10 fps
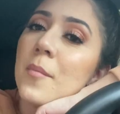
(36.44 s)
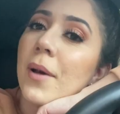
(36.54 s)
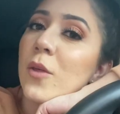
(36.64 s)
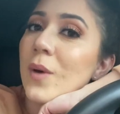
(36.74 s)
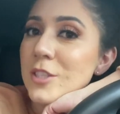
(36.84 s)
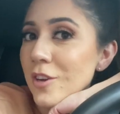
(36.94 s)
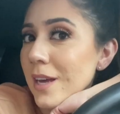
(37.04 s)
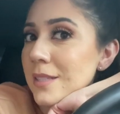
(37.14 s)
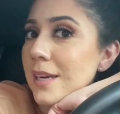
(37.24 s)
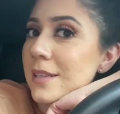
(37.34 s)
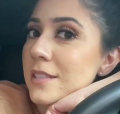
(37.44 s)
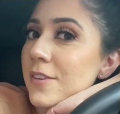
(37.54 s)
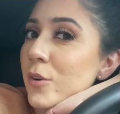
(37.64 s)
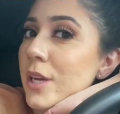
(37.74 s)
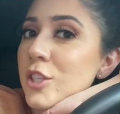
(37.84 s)
by the way do you guys like this
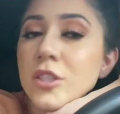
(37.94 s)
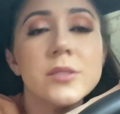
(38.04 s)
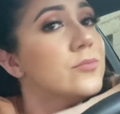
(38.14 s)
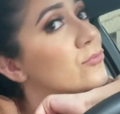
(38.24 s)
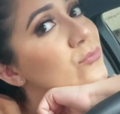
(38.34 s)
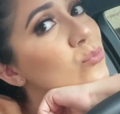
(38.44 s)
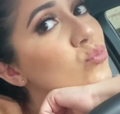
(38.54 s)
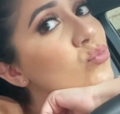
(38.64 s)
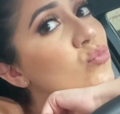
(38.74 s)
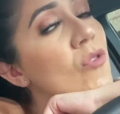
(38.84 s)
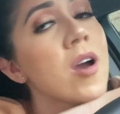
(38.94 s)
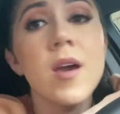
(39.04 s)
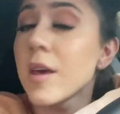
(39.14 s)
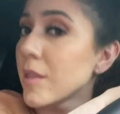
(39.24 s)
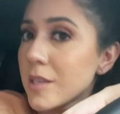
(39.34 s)
foundation
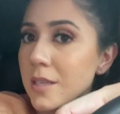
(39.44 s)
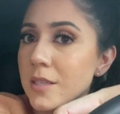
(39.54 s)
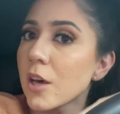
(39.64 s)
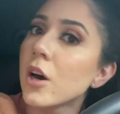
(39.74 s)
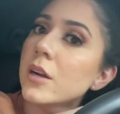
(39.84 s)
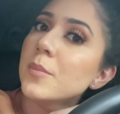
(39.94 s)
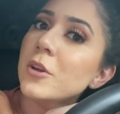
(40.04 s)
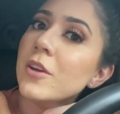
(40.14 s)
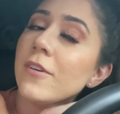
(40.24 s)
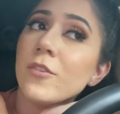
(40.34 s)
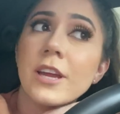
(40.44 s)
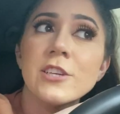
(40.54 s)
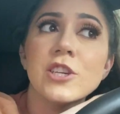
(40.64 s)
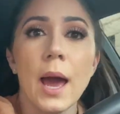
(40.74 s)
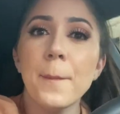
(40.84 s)
this is the Huda Beauty
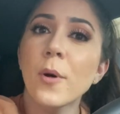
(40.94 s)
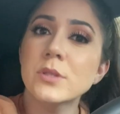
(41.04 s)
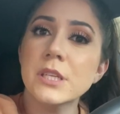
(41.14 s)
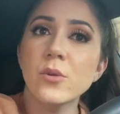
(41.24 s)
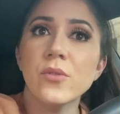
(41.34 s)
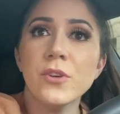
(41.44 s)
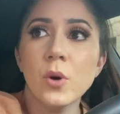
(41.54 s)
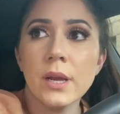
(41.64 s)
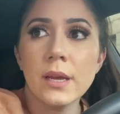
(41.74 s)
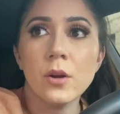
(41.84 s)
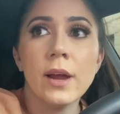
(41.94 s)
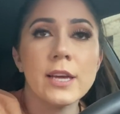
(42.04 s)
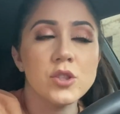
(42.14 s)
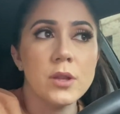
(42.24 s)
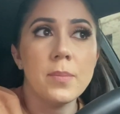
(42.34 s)
Foundation. I posted a review on it, or
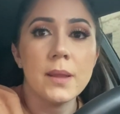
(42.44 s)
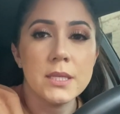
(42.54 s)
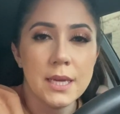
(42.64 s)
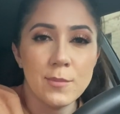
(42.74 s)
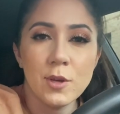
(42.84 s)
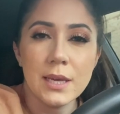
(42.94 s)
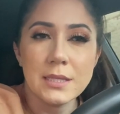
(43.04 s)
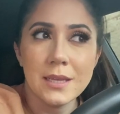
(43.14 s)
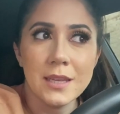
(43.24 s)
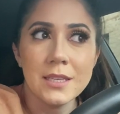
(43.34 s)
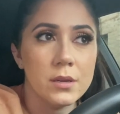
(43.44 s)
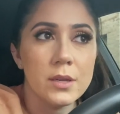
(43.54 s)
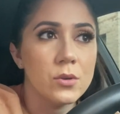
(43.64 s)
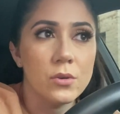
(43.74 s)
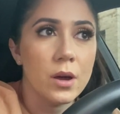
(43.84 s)
actually by the time you guys see this,
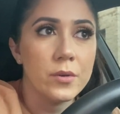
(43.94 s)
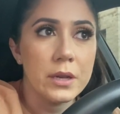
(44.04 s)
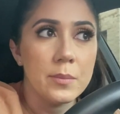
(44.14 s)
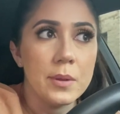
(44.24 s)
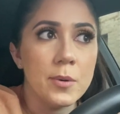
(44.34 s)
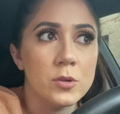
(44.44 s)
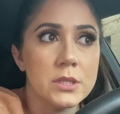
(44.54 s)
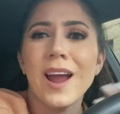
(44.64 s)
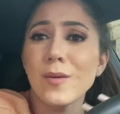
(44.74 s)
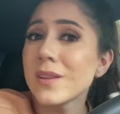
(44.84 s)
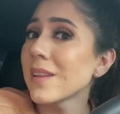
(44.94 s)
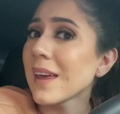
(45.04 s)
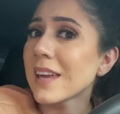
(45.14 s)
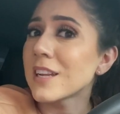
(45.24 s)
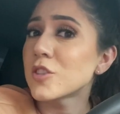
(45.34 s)
it'll already be posted. I really
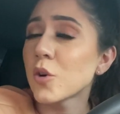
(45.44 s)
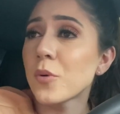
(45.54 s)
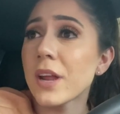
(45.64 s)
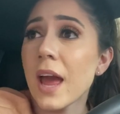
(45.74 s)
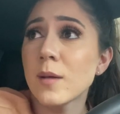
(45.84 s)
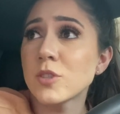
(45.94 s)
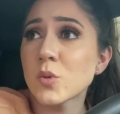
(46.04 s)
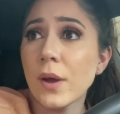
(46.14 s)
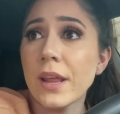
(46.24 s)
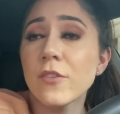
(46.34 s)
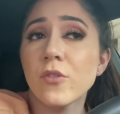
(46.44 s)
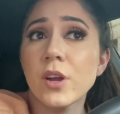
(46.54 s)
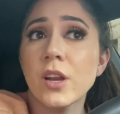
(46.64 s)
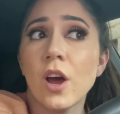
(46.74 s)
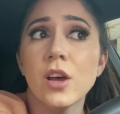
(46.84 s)
like it, it's so pretty. I'm just waiting for
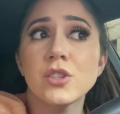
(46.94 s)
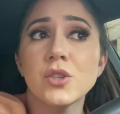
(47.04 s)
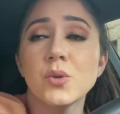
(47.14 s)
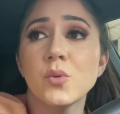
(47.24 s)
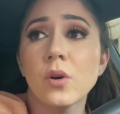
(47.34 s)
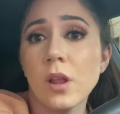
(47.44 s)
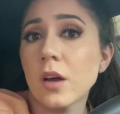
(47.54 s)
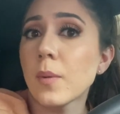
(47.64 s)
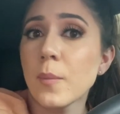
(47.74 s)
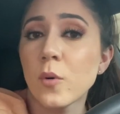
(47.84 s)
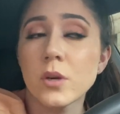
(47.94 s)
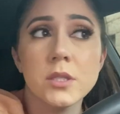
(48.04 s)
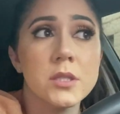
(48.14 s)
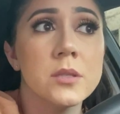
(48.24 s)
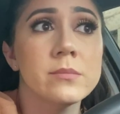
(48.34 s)
it not to clog my pores.